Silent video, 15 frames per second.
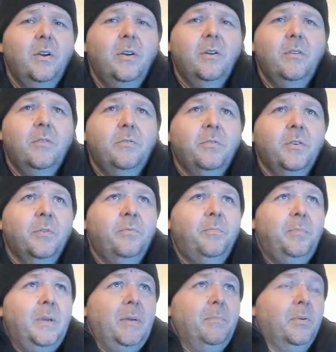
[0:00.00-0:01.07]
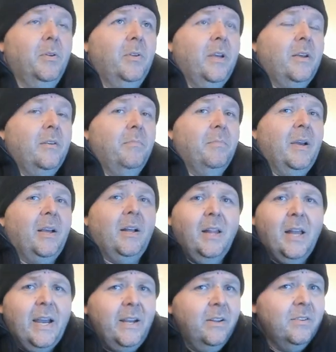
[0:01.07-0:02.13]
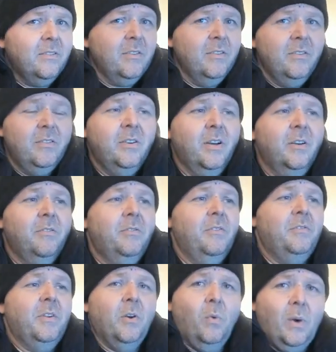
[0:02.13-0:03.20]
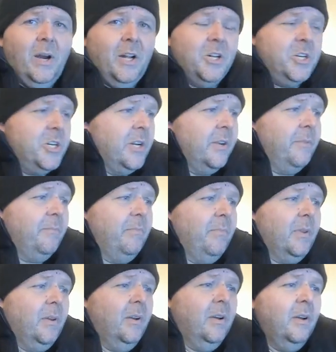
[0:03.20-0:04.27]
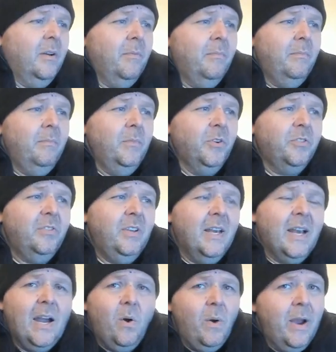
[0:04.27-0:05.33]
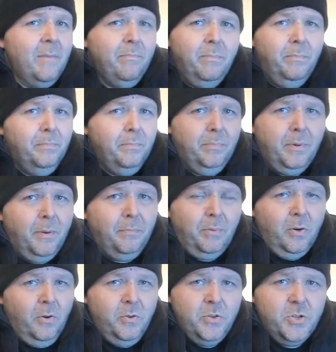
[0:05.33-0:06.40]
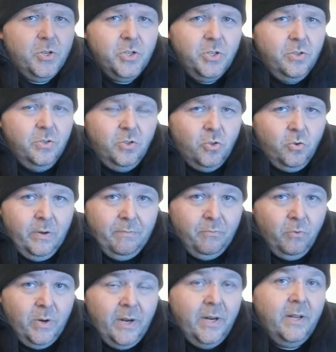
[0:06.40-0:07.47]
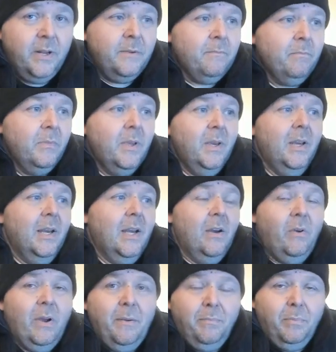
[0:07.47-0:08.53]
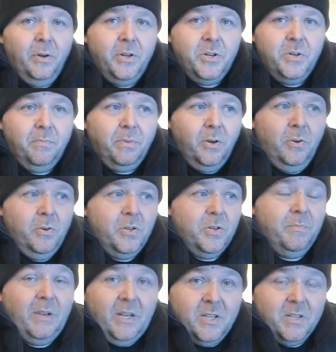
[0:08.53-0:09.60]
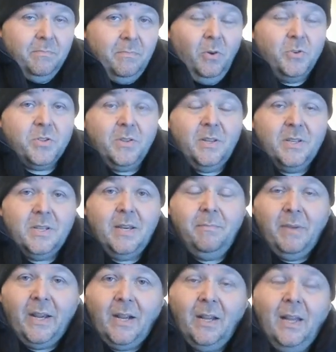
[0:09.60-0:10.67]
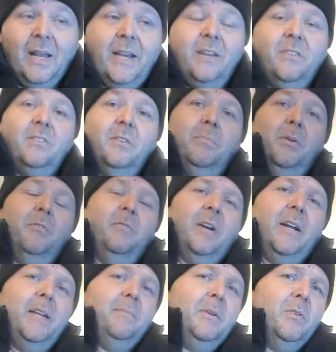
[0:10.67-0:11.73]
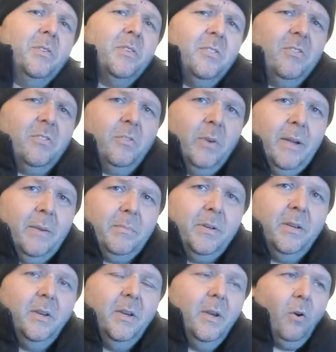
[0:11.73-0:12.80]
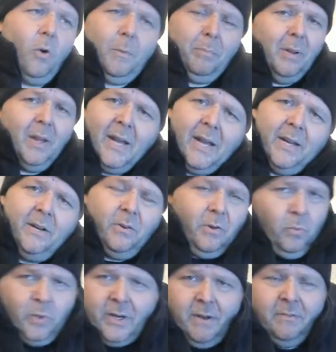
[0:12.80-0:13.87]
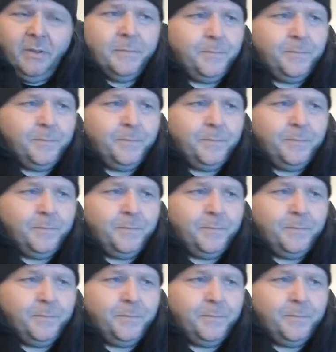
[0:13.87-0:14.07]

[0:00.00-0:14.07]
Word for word: for people like my clients and stuff if they're watching. Um, you'll see how I approach script writing, how I approach because most of the time my clients are providing me with a script or plot or whatever.